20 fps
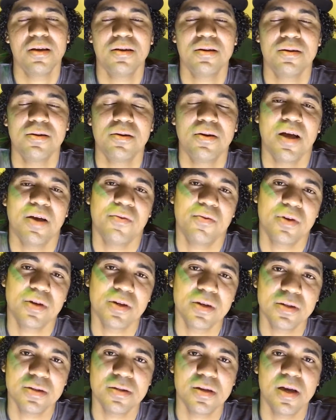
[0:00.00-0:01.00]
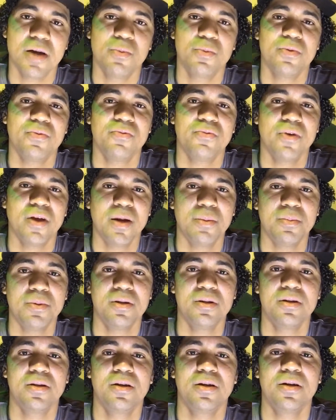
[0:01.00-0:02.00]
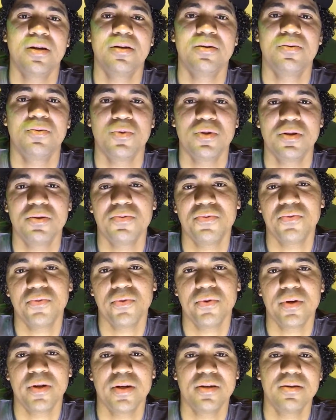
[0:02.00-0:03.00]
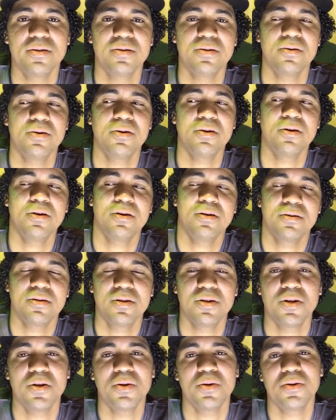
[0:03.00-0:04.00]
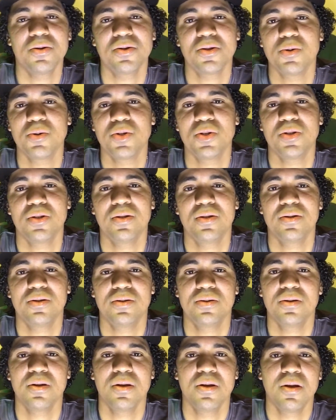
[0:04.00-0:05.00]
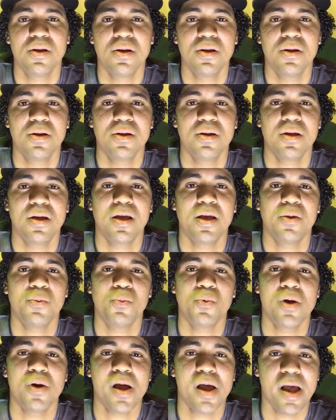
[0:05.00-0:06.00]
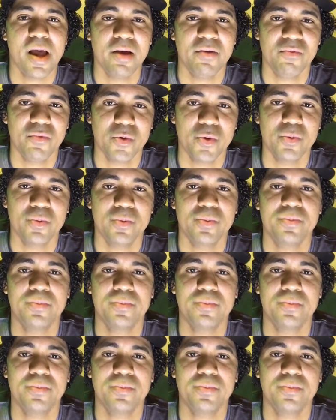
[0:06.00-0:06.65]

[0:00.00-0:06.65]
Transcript: having a good time with family and with the friends or associates and what have you.